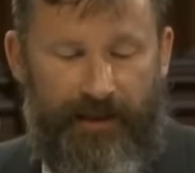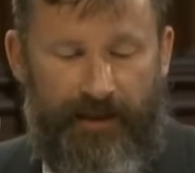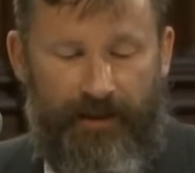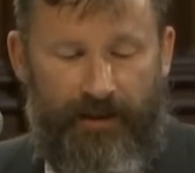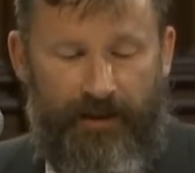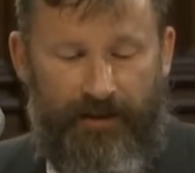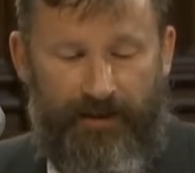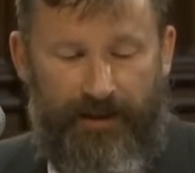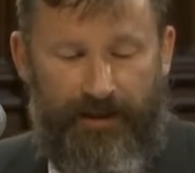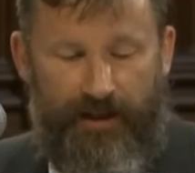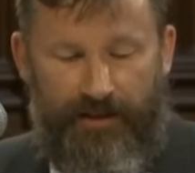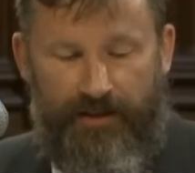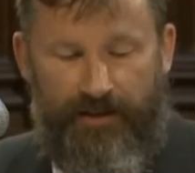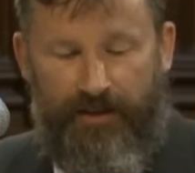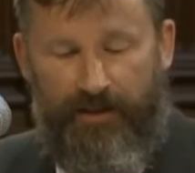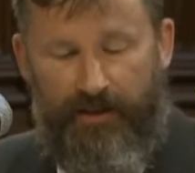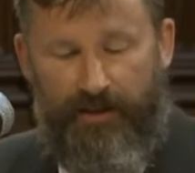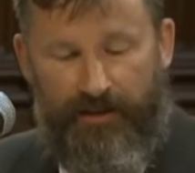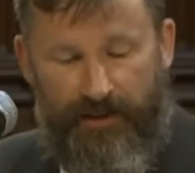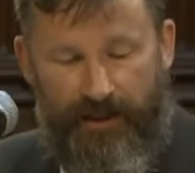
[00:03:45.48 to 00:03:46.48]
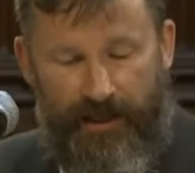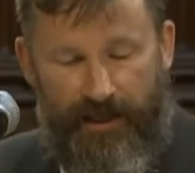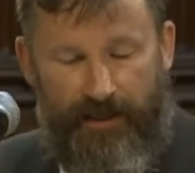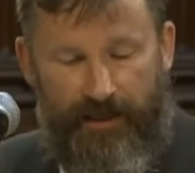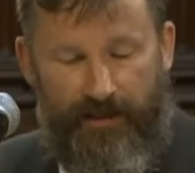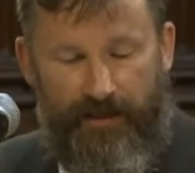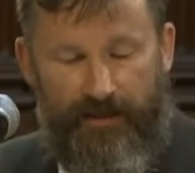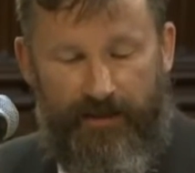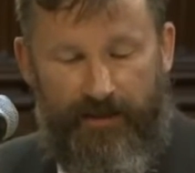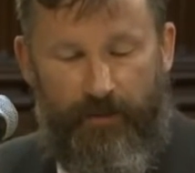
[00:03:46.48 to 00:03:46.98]
oxides in the
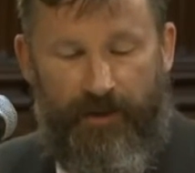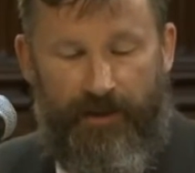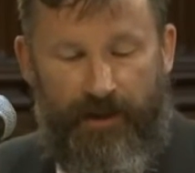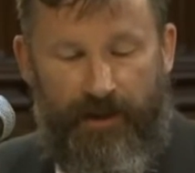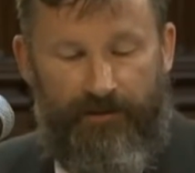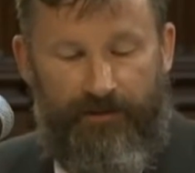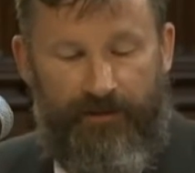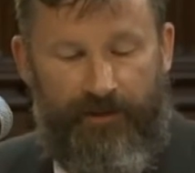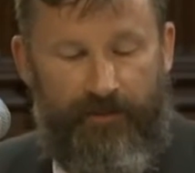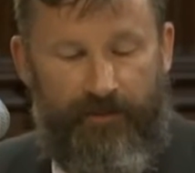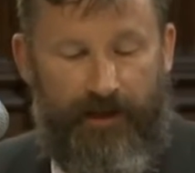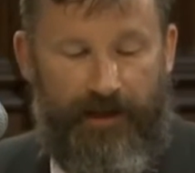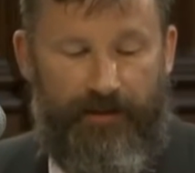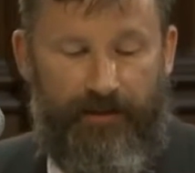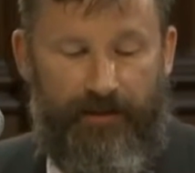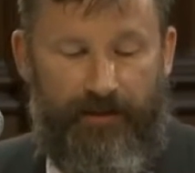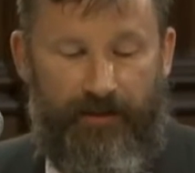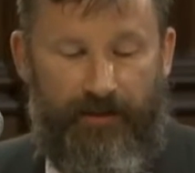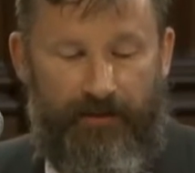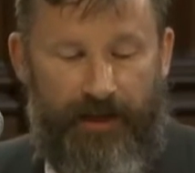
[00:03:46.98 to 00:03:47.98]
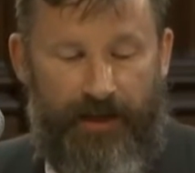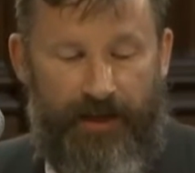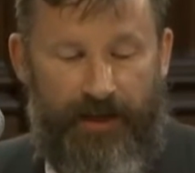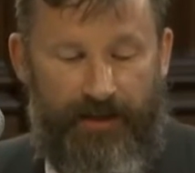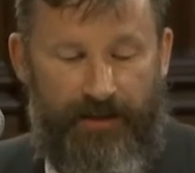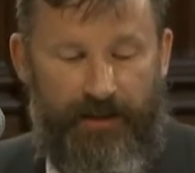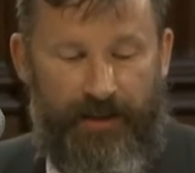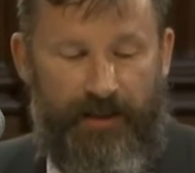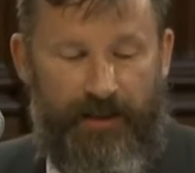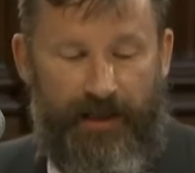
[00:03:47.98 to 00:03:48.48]
10 to 100 micron range
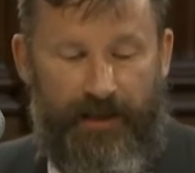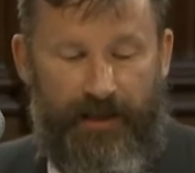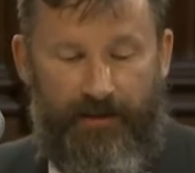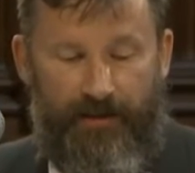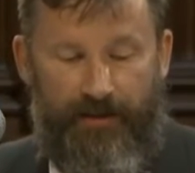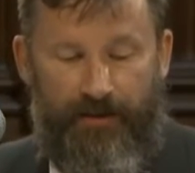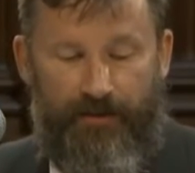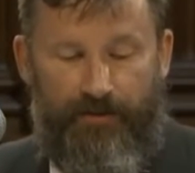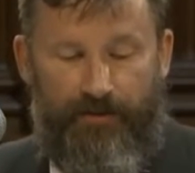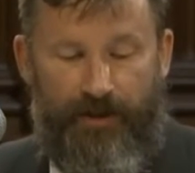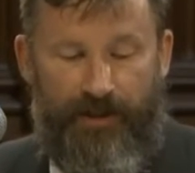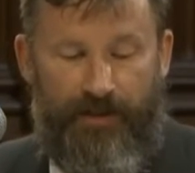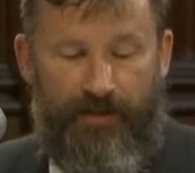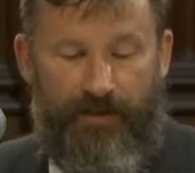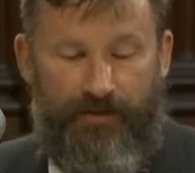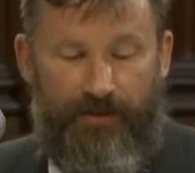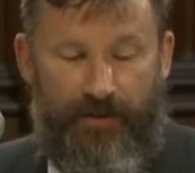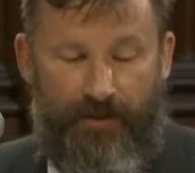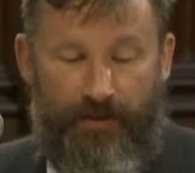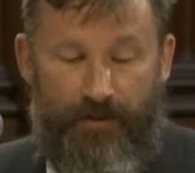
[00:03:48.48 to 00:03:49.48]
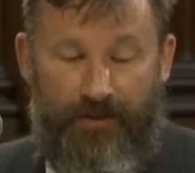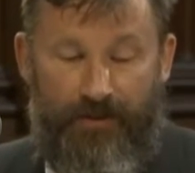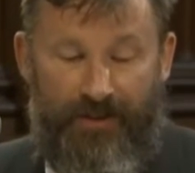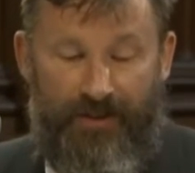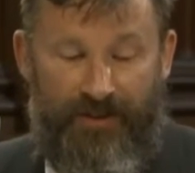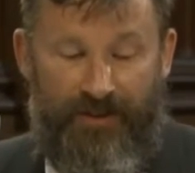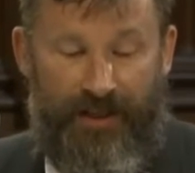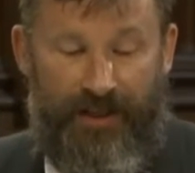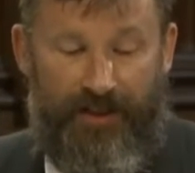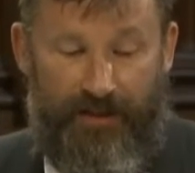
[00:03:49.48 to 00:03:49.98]
into the stratosphere using
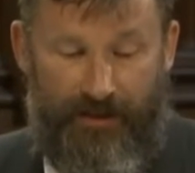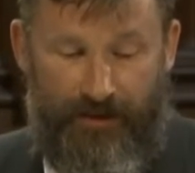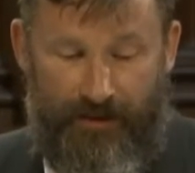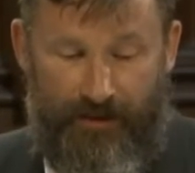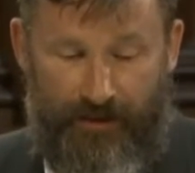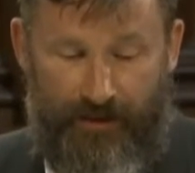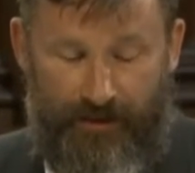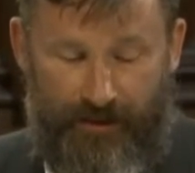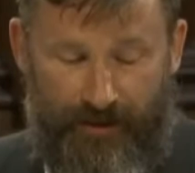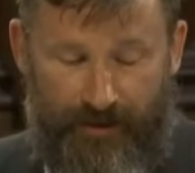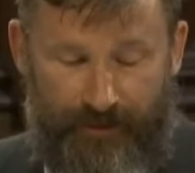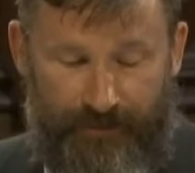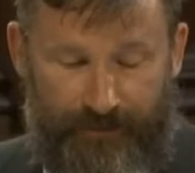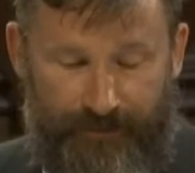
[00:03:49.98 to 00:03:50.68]
jet exhaust.